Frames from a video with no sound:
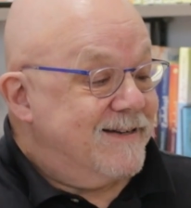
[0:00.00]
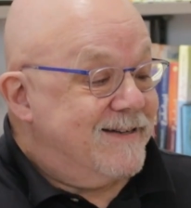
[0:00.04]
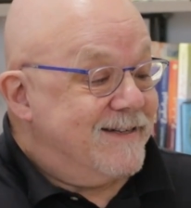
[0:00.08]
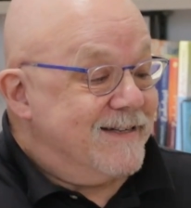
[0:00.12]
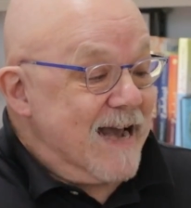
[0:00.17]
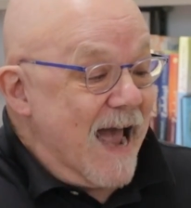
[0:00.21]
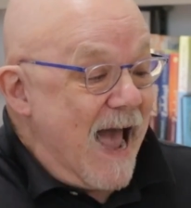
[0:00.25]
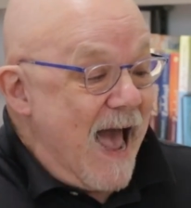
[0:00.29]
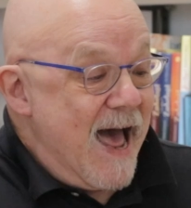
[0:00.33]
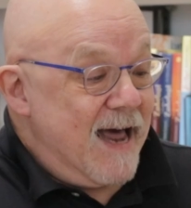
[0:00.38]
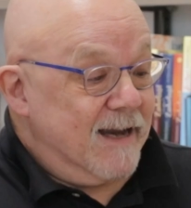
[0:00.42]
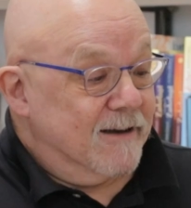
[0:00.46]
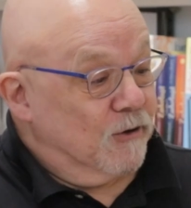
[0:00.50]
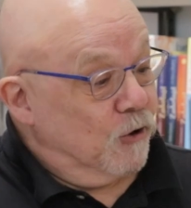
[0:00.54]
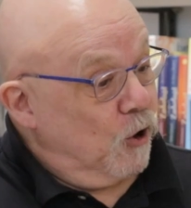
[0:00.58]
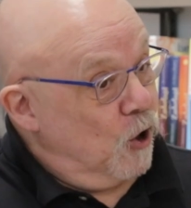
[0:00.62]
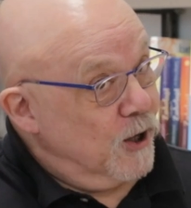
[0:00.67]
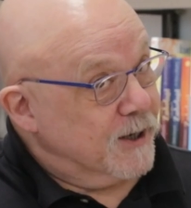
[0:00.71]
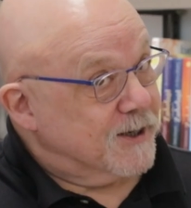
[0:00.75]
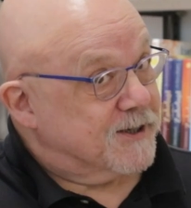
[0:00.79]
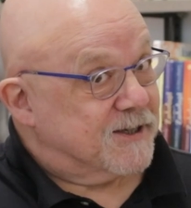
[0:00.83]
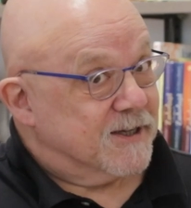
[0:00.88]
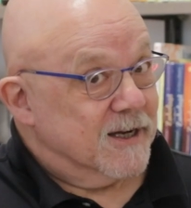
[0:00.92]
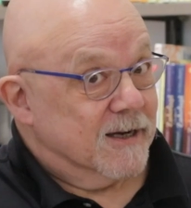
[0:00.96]
Dad
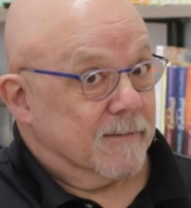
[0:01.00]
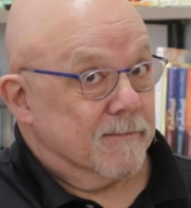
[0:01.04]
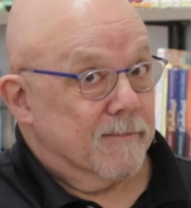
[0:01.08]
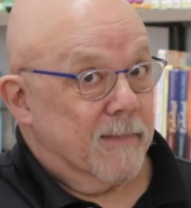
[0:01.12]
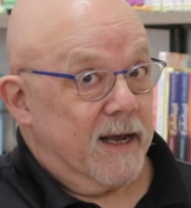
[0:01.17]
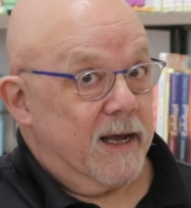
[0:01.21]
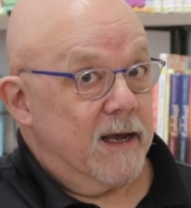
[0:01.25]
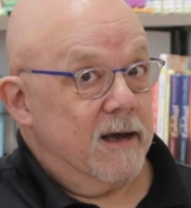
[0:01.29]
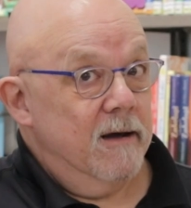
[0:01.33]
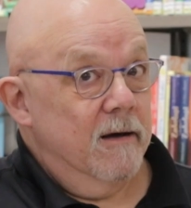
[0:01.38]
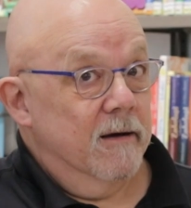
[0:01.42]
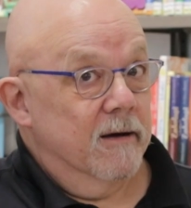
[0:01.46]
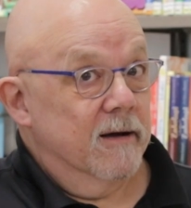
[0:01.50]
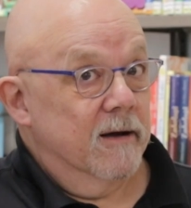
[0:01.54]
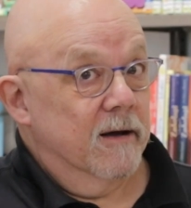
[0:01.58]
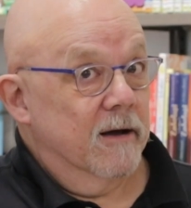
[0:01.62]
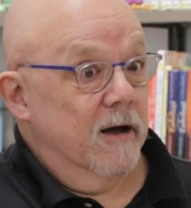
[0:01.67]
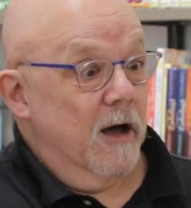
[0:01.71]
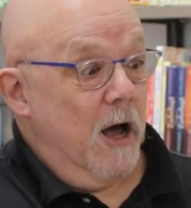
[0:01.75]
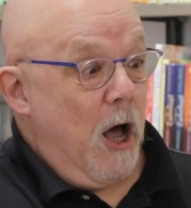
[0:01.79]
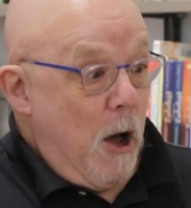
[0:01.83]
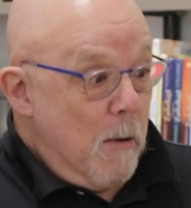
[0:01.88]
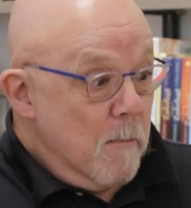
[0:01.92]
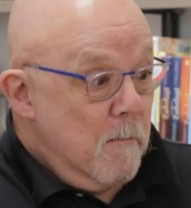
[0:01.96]
looks at me.
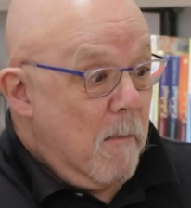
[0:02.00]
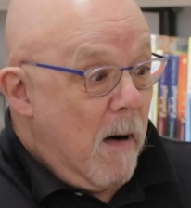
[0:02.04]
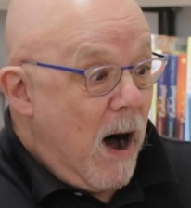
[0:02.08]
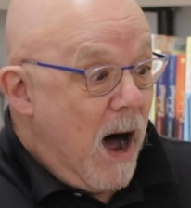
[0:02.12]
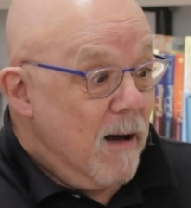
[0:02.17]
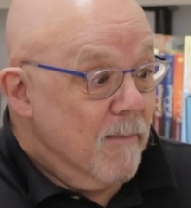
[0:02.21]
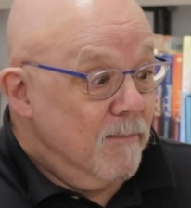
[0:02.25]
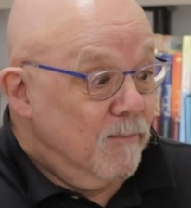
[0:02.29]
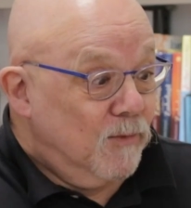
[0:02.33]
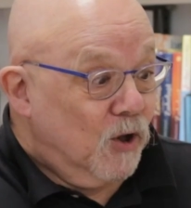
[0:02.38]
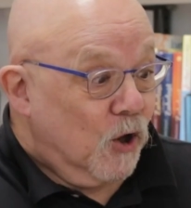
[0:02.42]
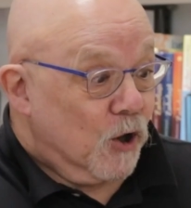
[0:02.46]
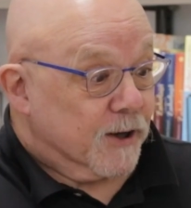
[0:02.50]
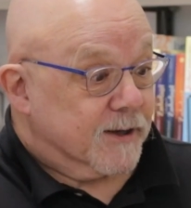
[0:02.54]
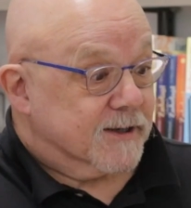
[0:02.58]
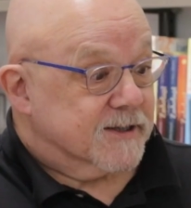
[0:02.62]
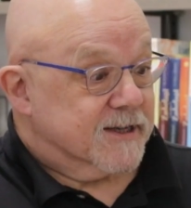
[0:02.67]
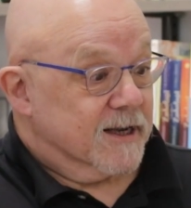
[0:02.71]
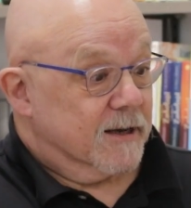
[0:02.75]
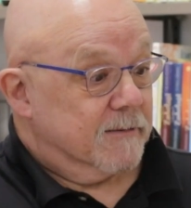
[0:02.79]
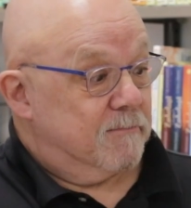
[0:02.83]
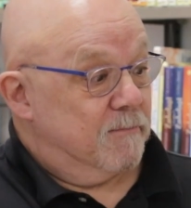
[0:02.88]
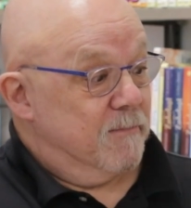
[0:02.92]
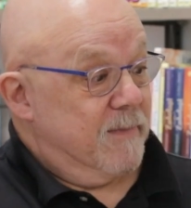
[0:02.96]
Mom
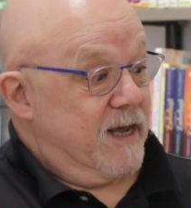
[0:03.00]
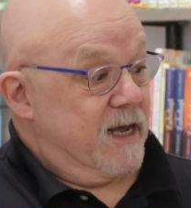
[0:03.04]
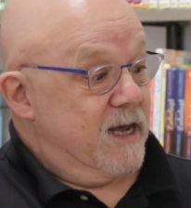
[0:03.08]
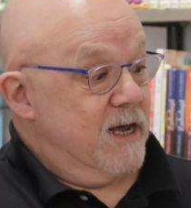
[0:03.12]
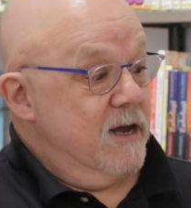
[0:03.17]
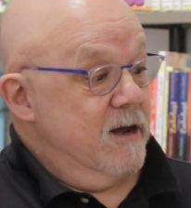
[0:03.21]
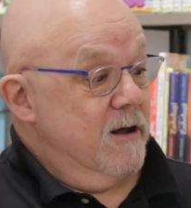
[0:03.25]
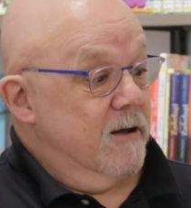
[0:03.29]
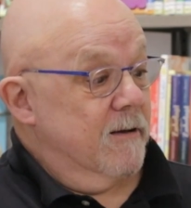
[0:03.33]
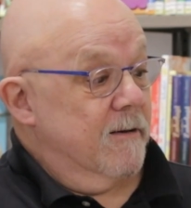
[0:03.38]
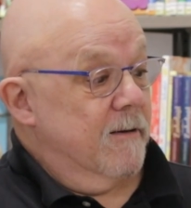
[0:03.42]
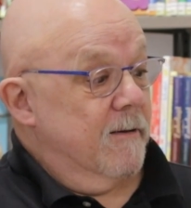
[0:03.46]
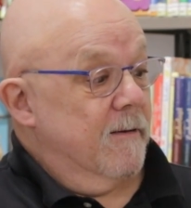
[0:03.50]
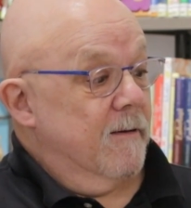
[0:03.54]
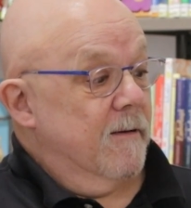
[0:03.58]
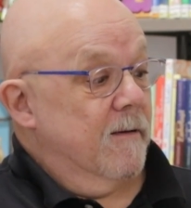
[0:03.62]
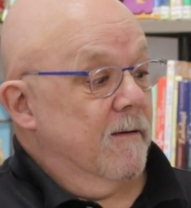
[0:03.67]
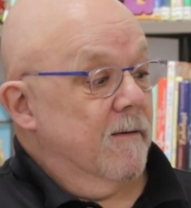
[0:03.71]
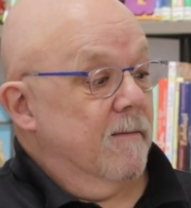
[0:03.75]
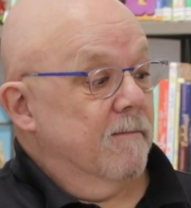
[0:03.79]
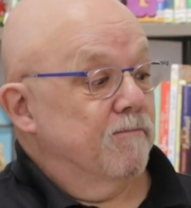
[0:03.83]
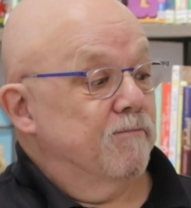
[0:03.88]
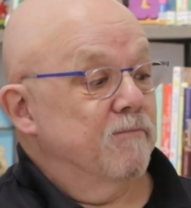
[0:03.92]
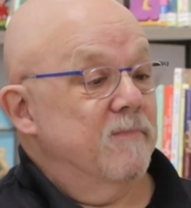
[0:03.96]
looks at me.
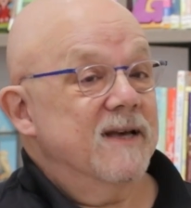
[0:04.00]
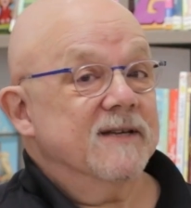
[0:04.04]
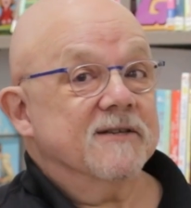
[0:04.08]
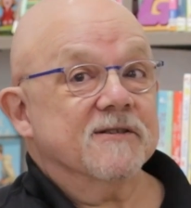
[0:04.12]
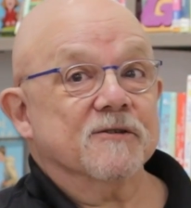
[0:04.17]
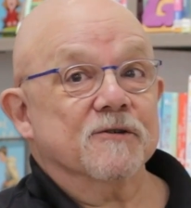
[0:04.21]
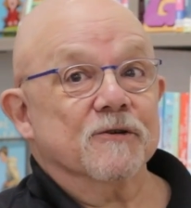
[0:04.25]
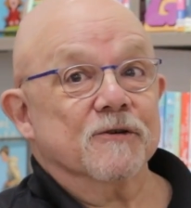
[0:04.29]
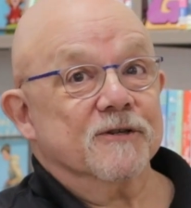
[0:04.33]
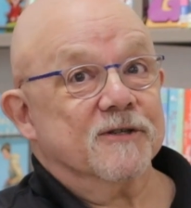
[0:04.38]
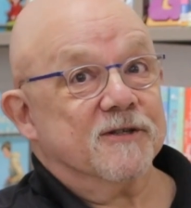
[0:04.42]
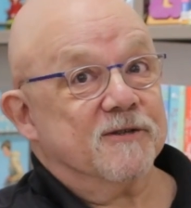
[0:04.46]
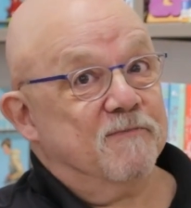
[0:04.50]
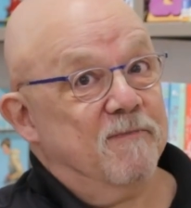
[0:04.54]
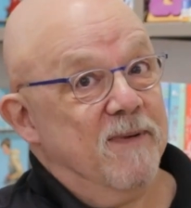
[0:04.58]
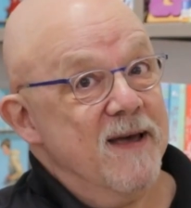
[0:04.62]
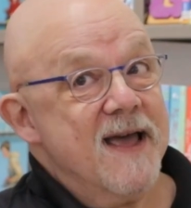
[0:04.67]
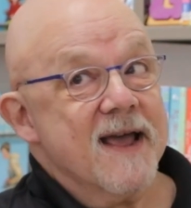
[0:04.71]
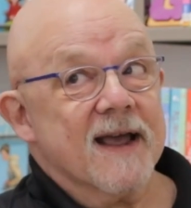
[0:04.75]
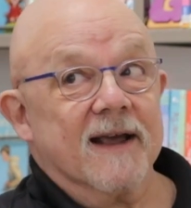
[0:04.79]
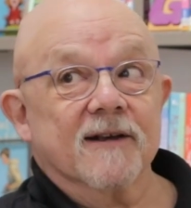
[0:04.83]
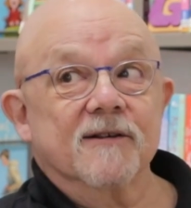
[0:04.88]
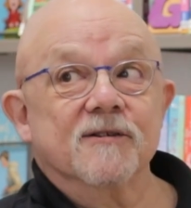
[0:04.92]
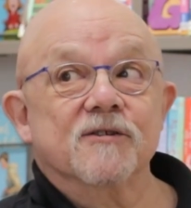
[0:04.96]
Mr.
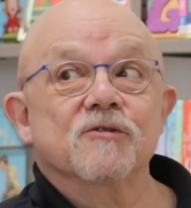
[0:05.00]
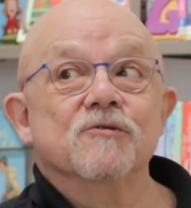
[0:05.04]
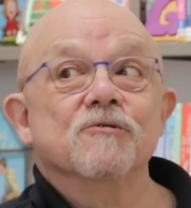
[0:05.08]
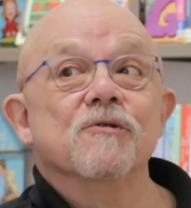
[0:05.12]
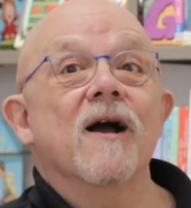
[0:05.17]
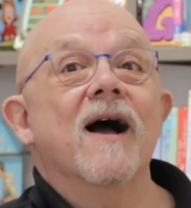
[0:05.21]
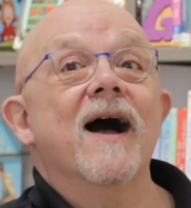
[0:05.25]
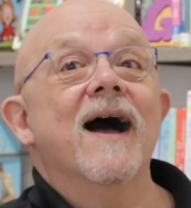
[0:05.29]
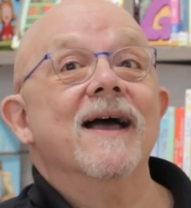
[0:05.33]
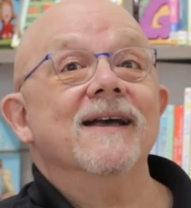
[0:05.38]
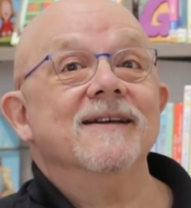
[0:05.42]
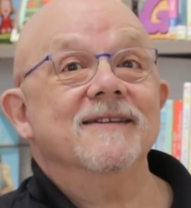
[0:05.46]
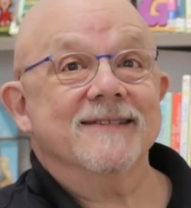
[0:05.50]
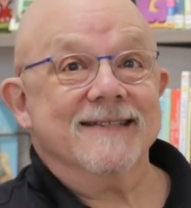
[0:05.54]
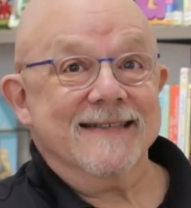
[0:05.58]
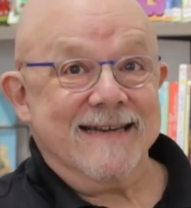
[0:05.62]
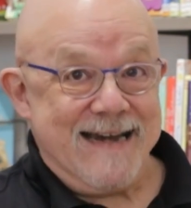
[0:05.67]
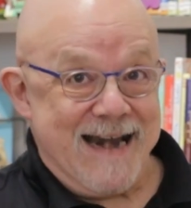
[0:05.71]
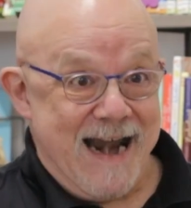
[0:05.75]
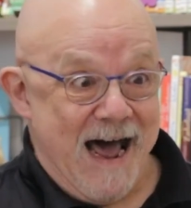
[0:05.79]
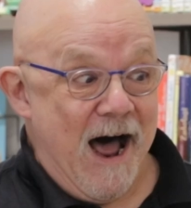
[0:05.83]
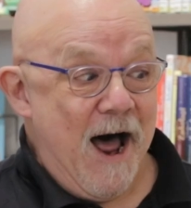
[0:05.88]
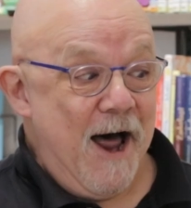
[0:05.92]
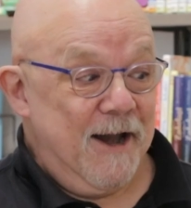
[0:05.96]
Spinks tries
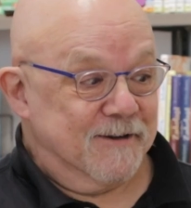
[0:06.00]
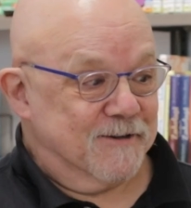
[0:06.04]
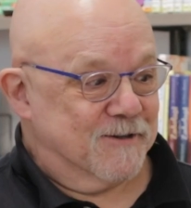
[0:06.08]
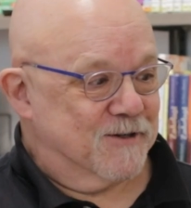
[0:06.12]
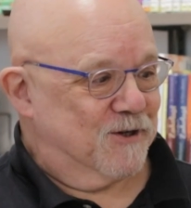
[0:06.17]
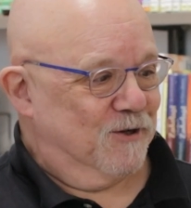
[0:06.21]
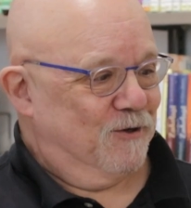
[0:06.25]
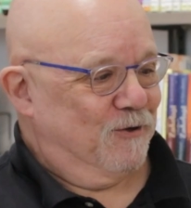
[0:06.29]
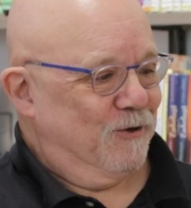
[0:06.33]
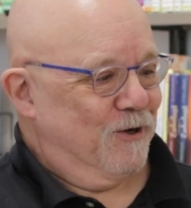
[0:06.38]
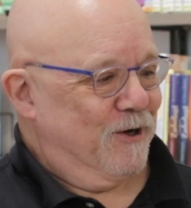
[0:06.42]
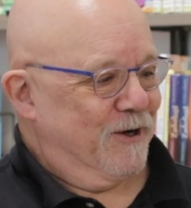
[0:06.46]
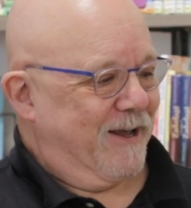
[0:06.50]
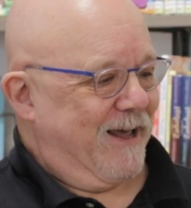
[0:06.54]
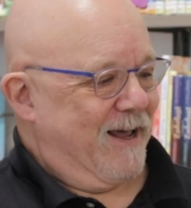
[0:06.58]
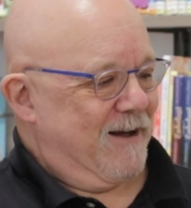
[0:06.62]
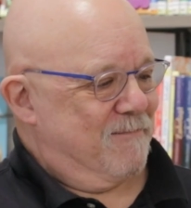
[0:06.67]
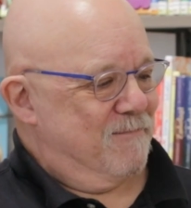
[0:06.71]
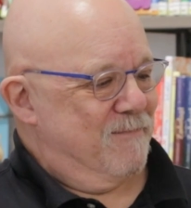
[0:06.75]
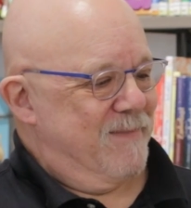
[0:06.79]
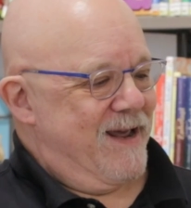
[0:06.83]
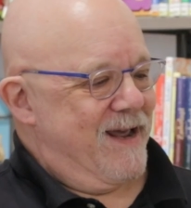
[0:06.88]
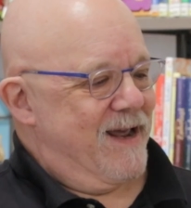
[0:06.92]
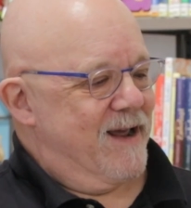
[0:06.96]
not to look
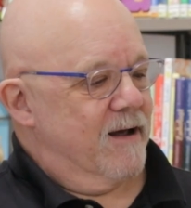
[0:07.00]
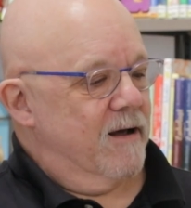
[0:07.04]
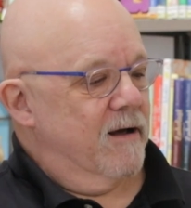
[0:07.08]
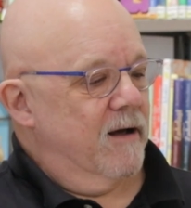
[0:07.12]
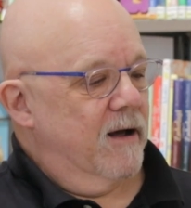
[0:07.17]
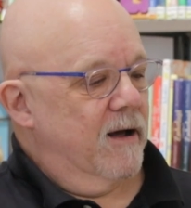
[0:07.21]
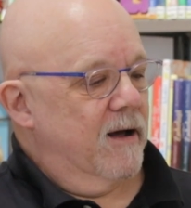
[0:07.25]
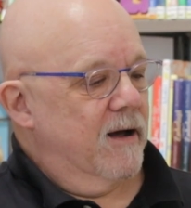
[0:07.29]
at me.